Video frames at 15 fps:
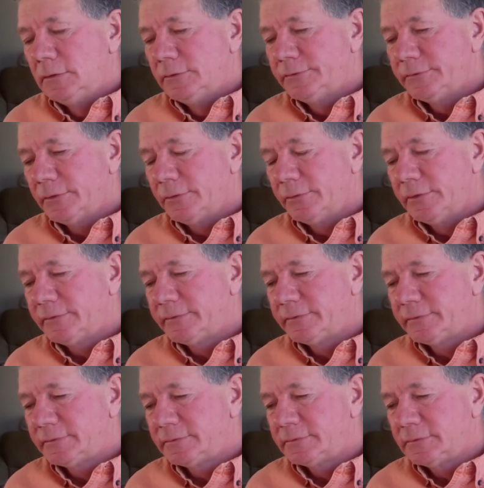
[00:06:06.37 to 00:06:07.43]
So
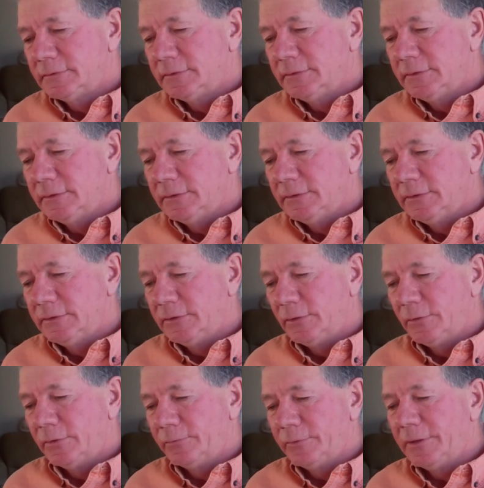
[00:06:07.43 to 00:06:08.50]
it's, you
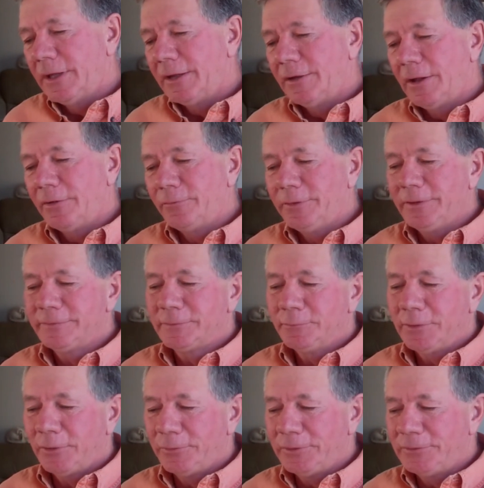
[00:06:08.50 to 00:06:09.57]
know, we had
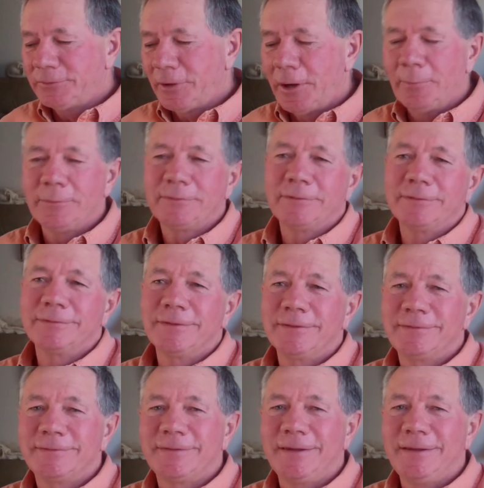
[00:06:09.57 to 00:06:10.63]
some doubting Thomases
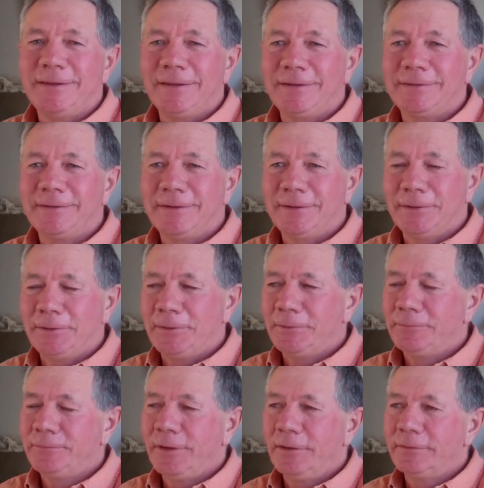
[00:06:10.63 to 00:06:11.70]
that say that
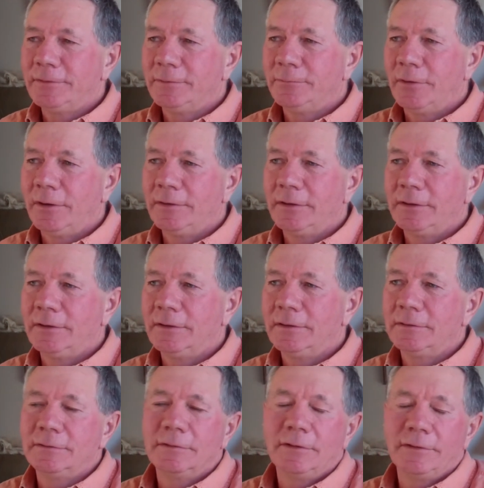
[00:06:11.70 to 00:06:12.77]
felt that on
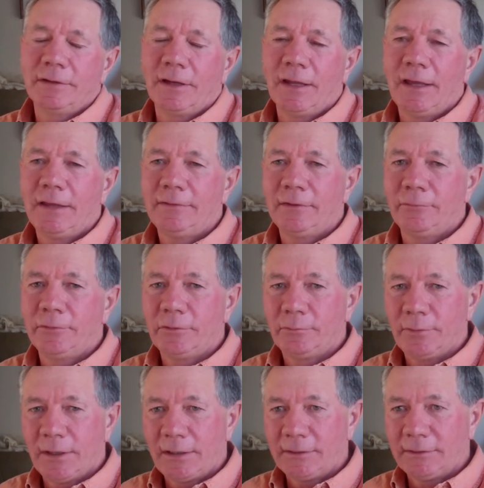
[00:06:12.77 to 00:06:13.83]
the land that we were
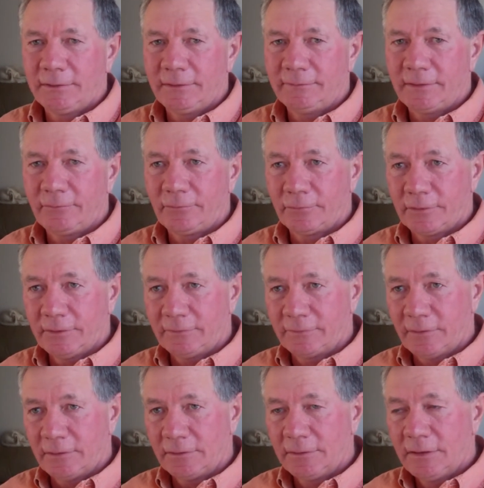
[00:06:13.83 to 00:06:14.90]
planting these evergreens
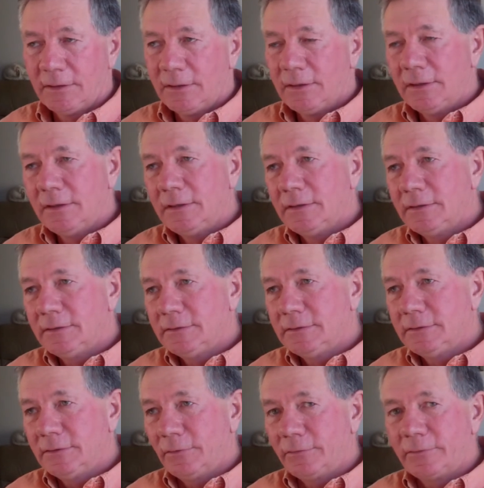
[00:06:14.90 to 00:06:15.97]
on,
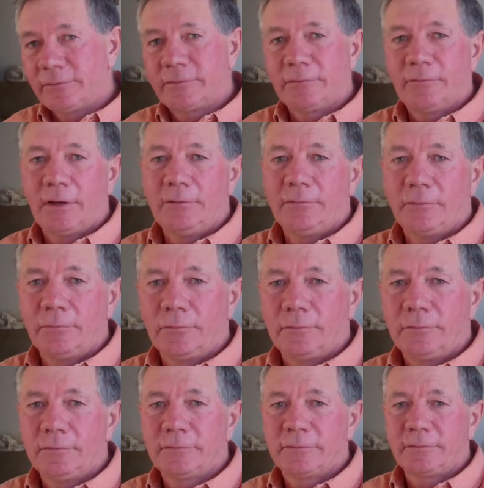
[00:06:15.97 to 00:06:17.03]
you know, their survival
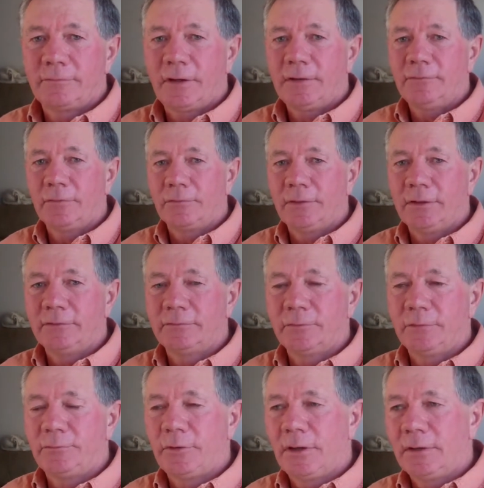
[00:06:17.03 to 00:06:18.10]
rates
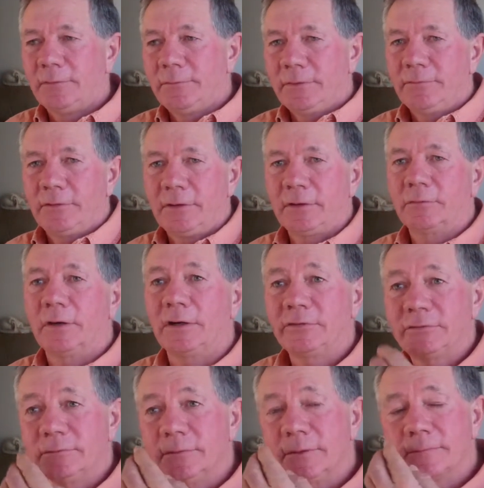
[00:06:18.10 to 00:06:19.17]
would probably be very
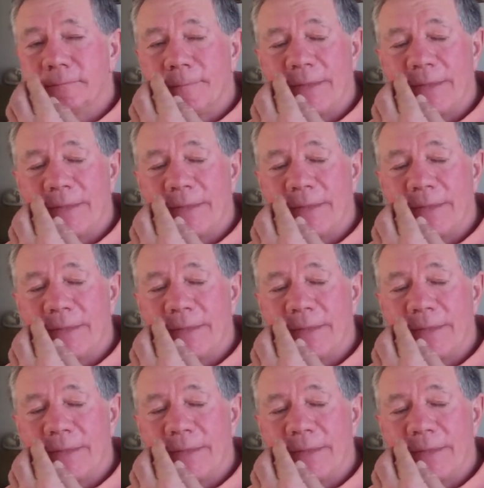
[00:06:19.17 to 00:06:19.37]
questionable.